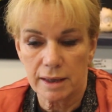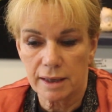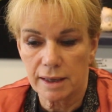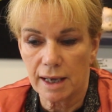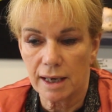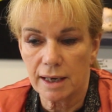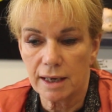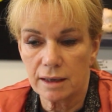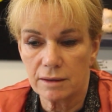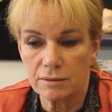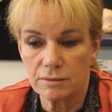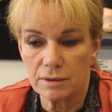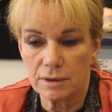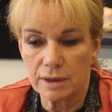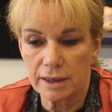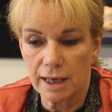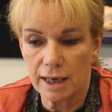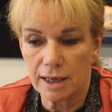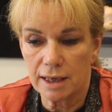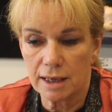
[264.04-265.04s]

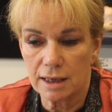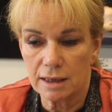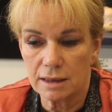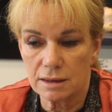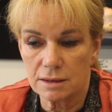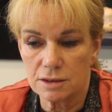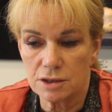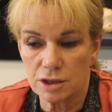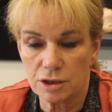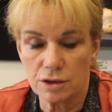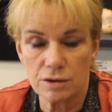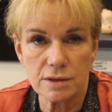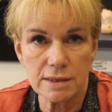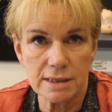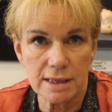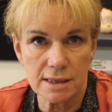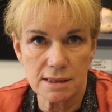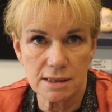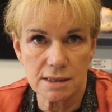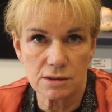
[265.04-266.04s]
getting to use
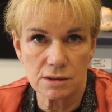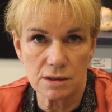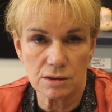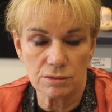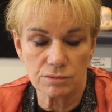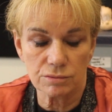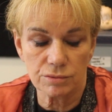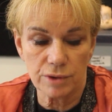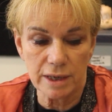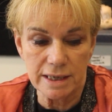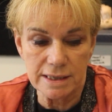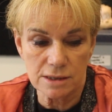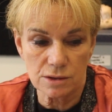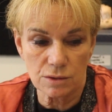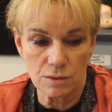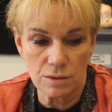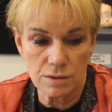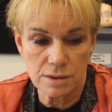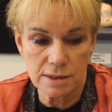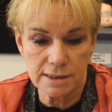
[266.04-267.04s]
this
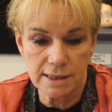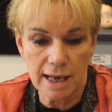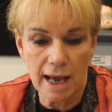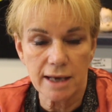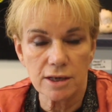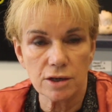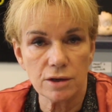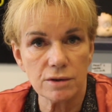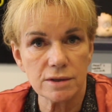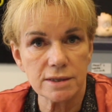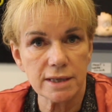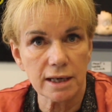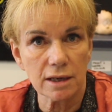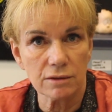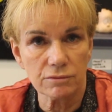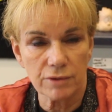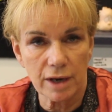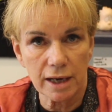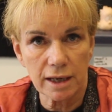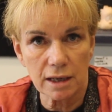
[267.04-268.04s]
resource and using
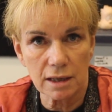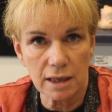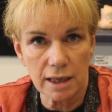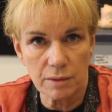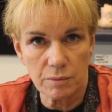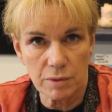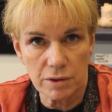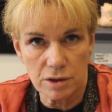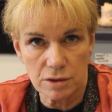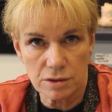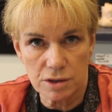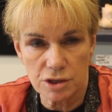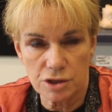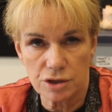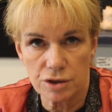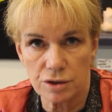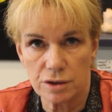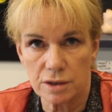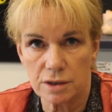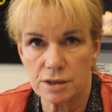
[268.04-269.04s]
it regularly with your
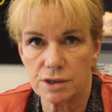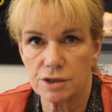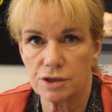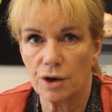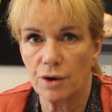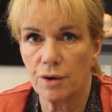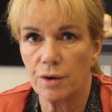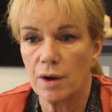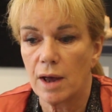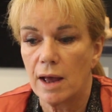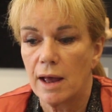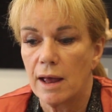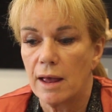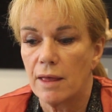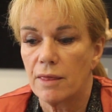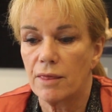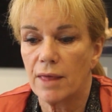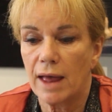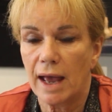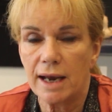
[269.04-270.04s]
students so
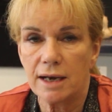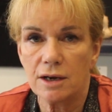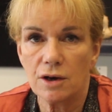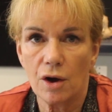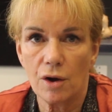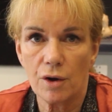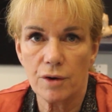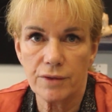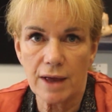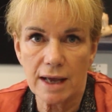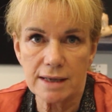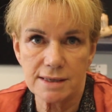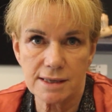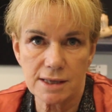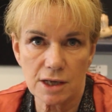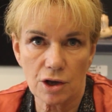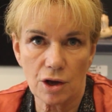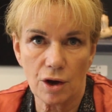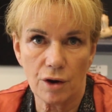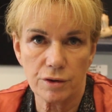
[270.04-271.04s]
they know that's
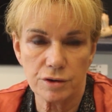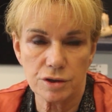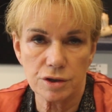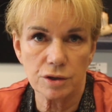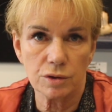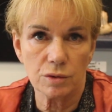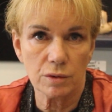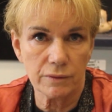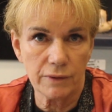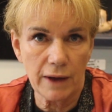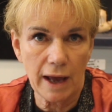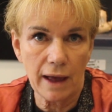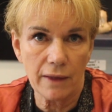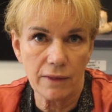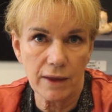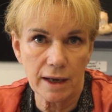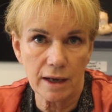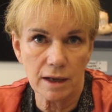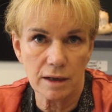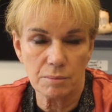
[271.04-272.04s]
the go-to of how
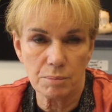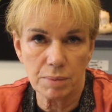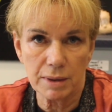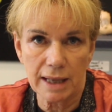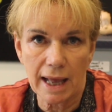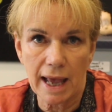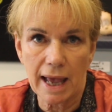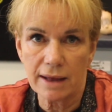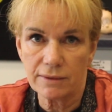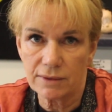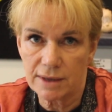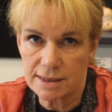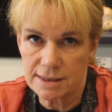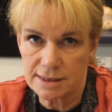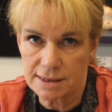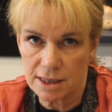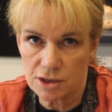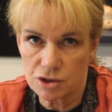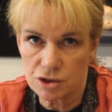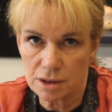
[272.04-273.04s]
they're going to plan their
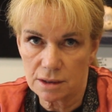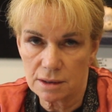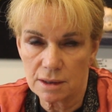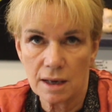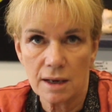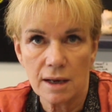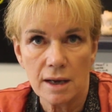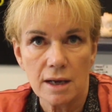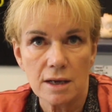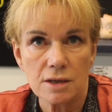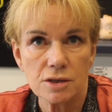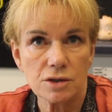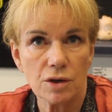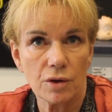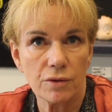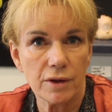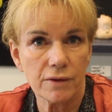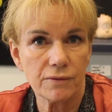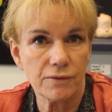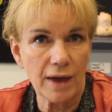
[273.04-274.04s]
session so
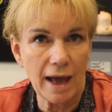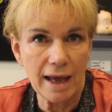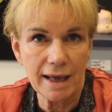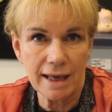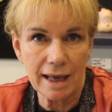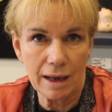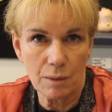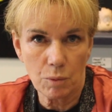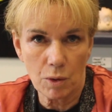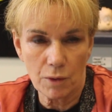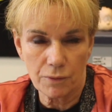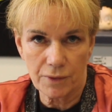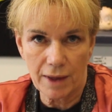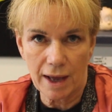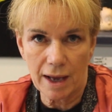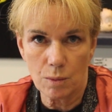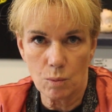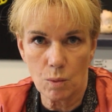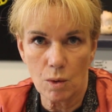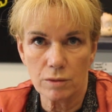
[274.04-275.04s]
that they get what
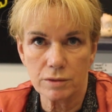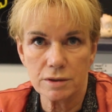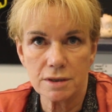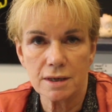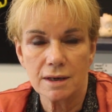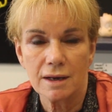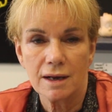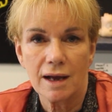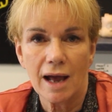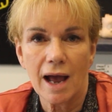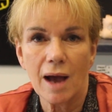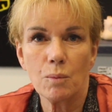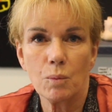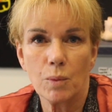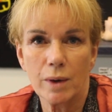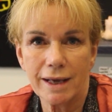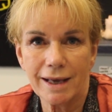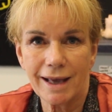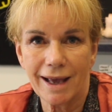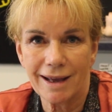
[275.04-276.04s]
they want and
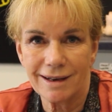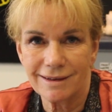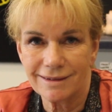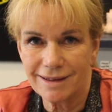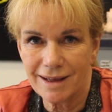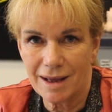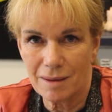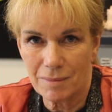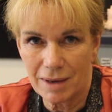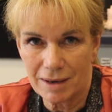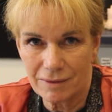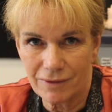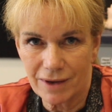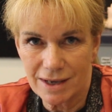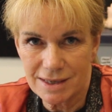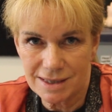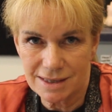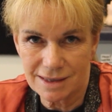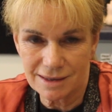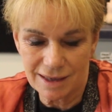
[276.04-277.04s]
we get them
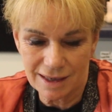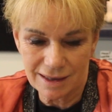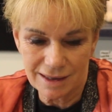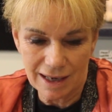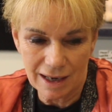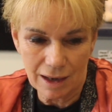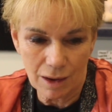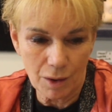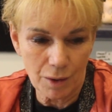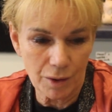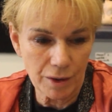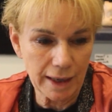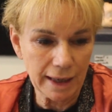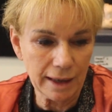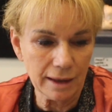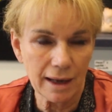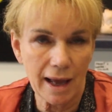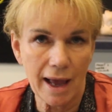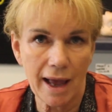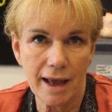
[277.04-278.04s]
invested in their
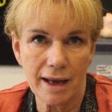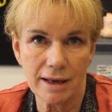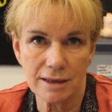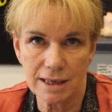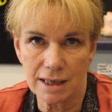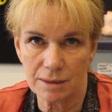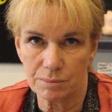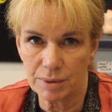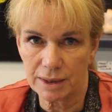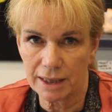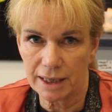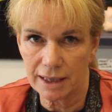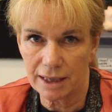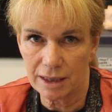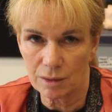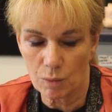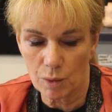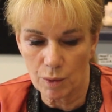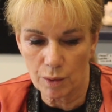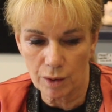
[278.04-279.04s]
learning and
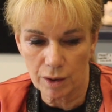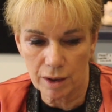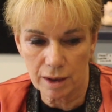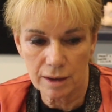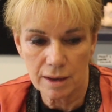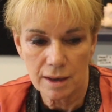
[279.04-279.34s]
completing work.